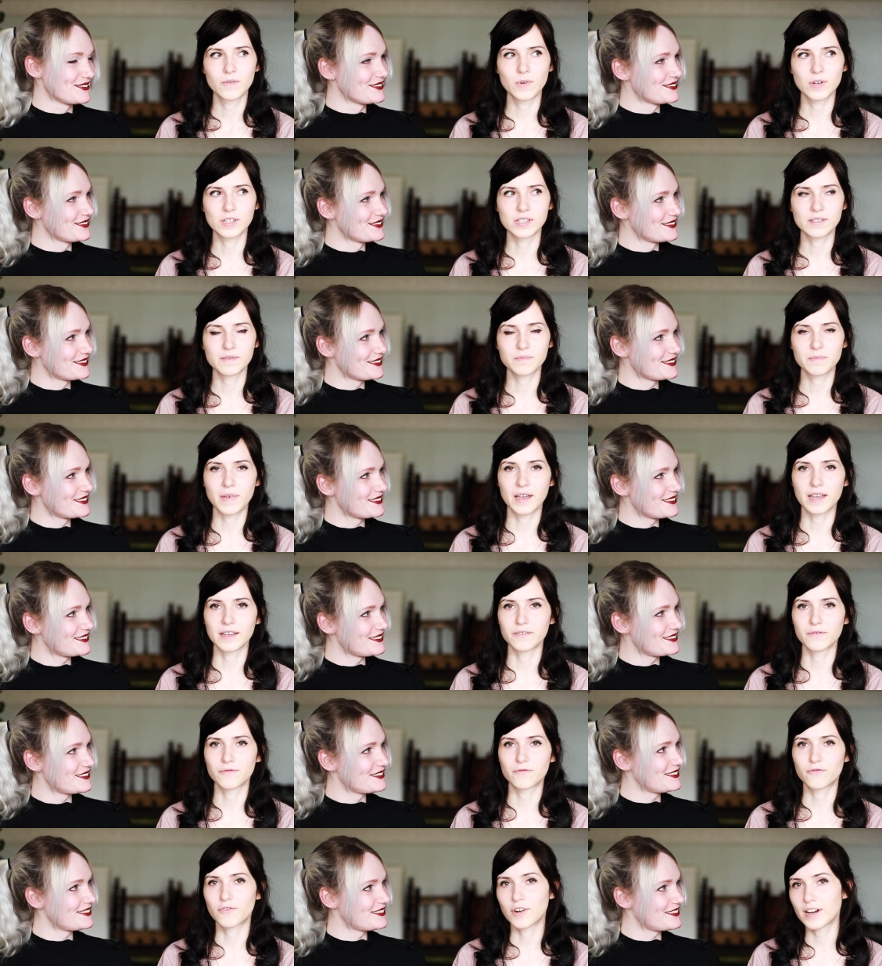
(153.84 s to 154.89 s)
Speaker 1: wasn't my
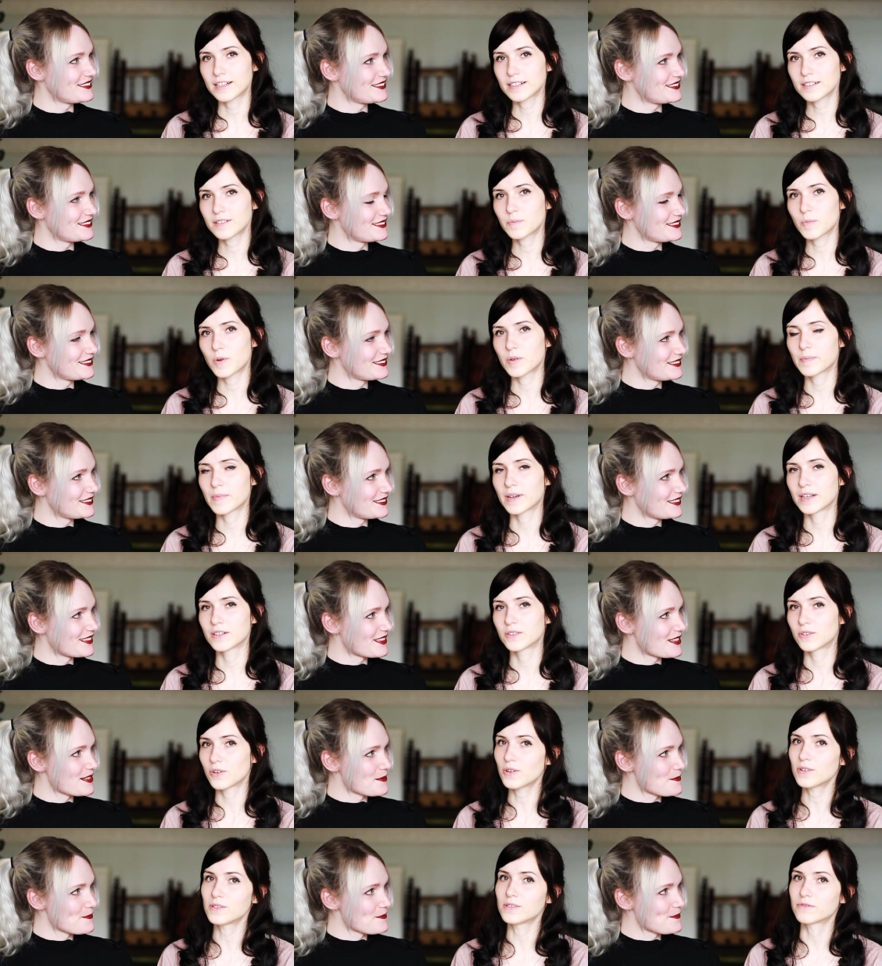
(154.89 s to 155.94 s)
friend, but my
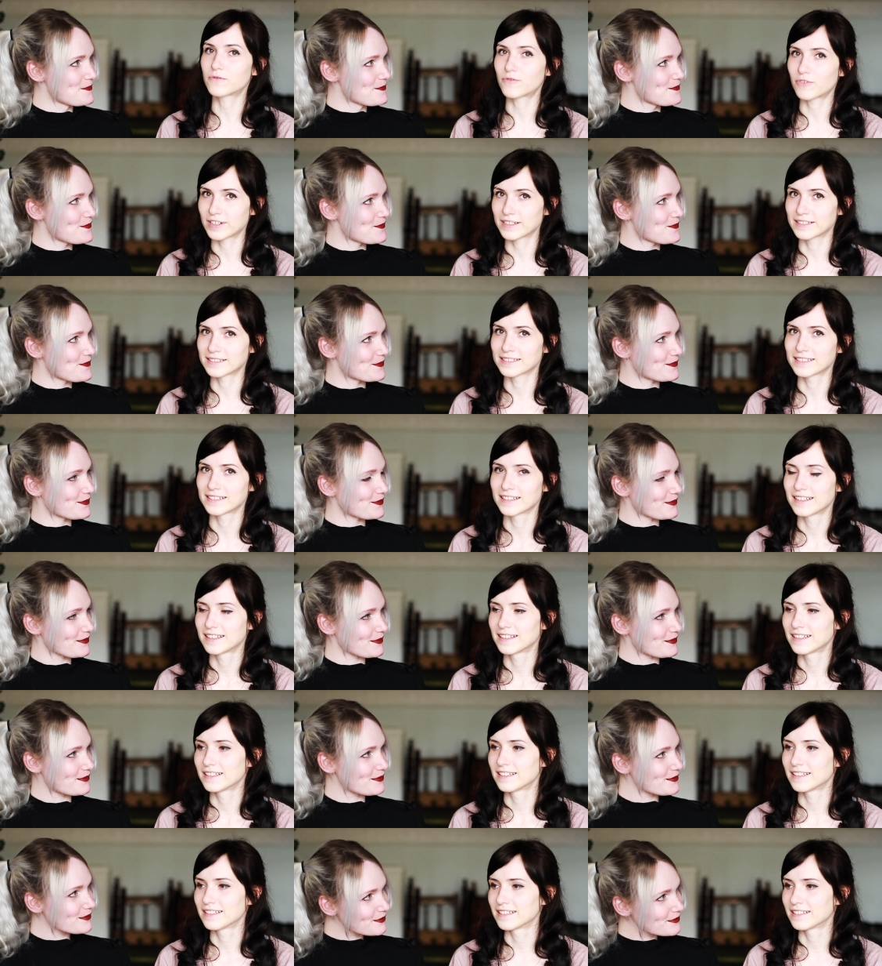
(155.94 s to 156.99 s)
girlfriend,
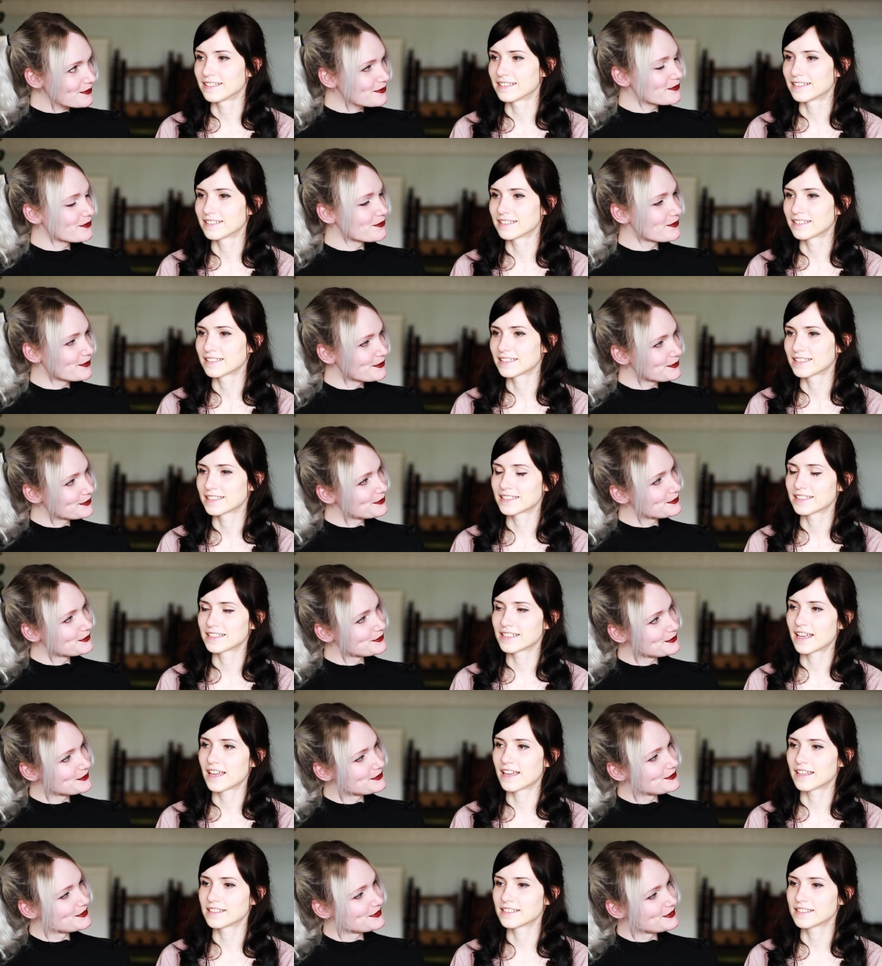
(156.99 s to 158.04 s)
uh,
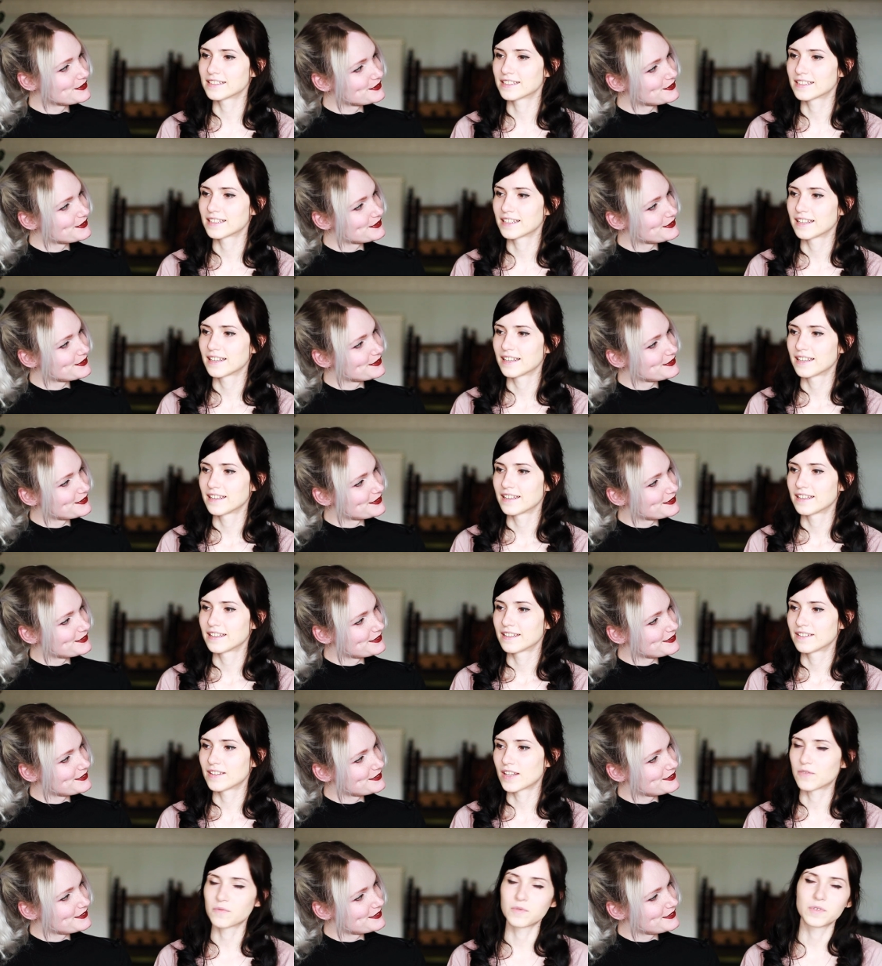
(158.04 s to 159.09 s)
and
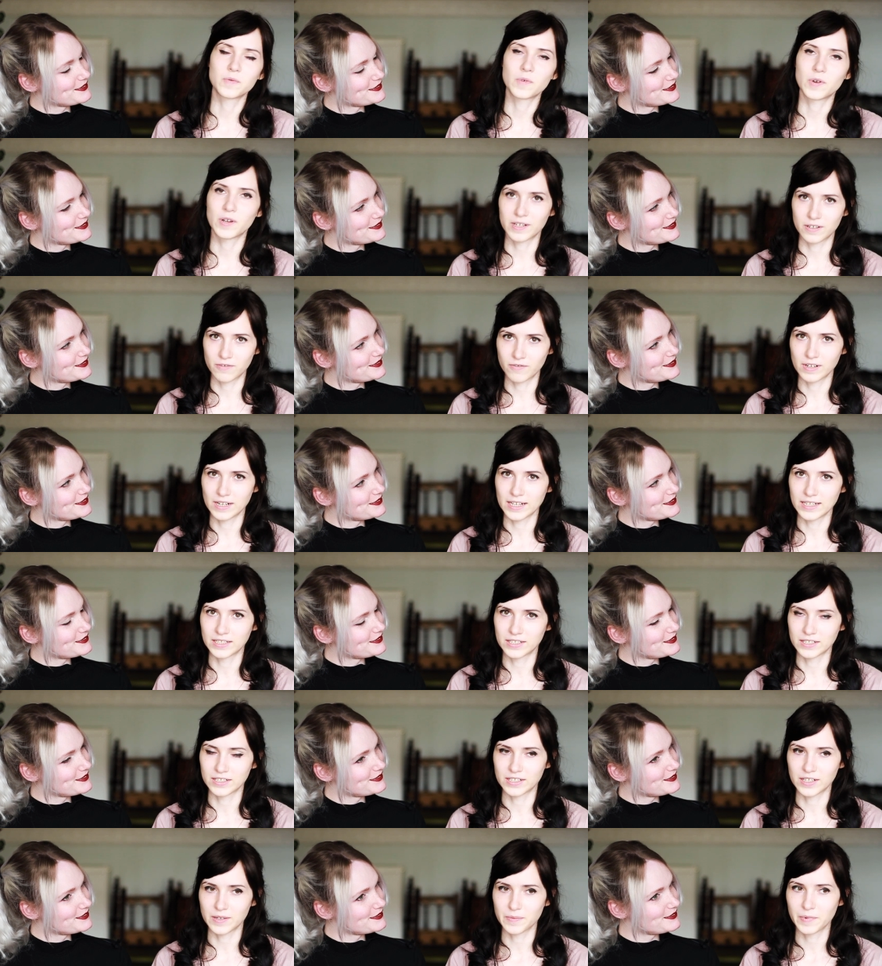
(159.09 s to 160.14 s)
that we were in a
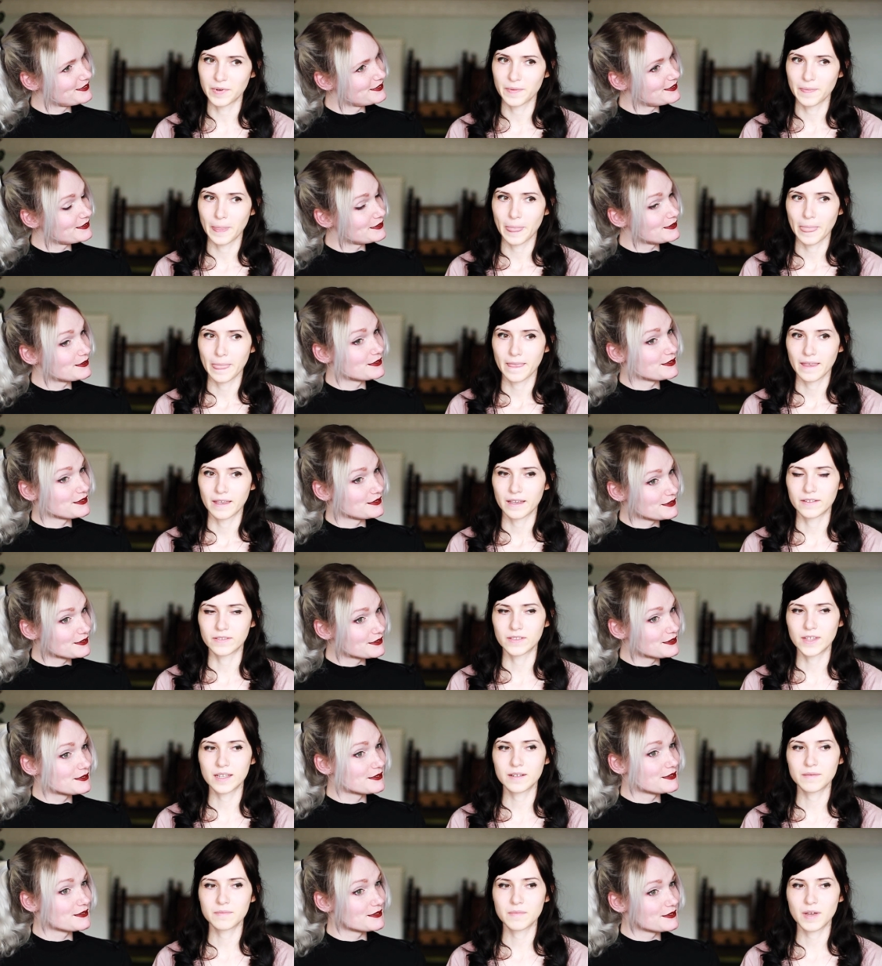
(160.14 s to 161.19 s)
relationship. And
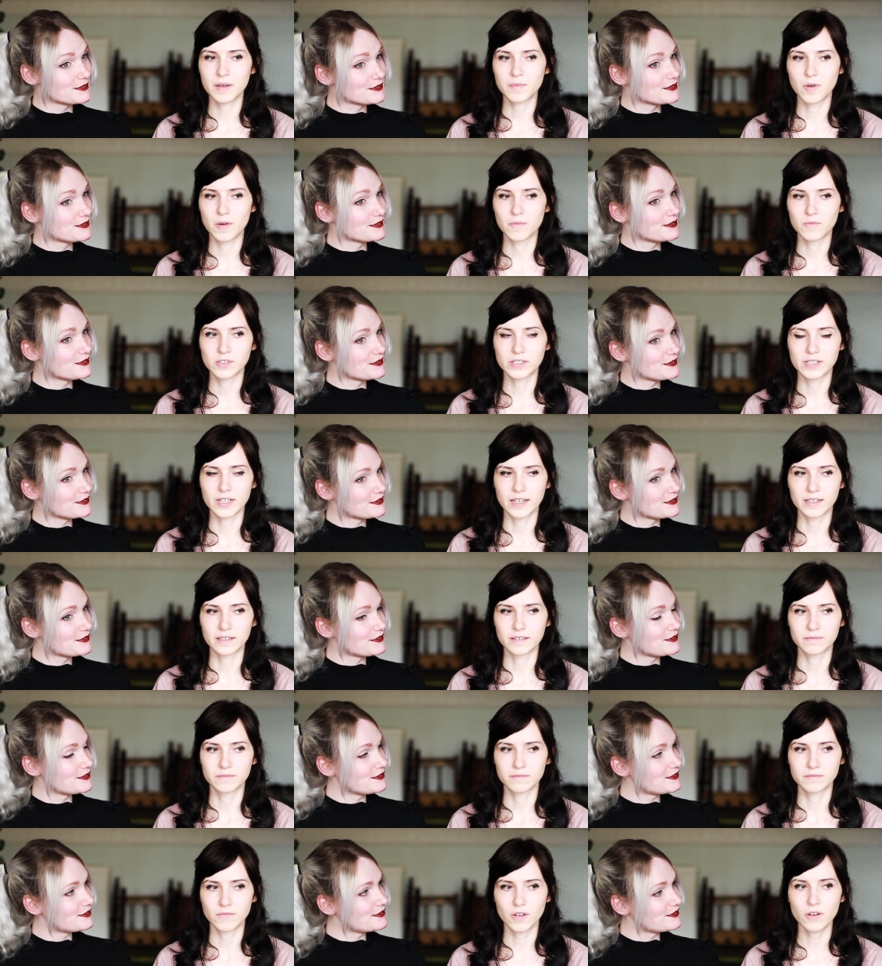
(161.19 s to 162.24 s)
then my mom was like,
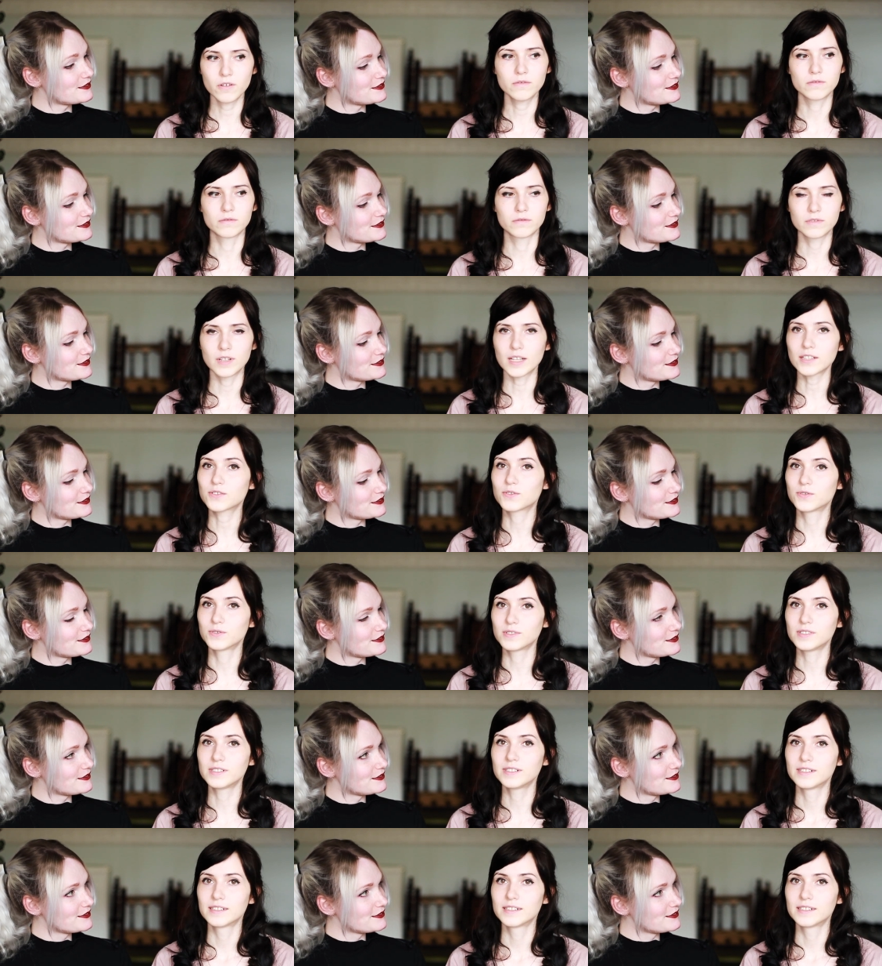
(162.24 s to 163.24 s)
"Oh, that's cool."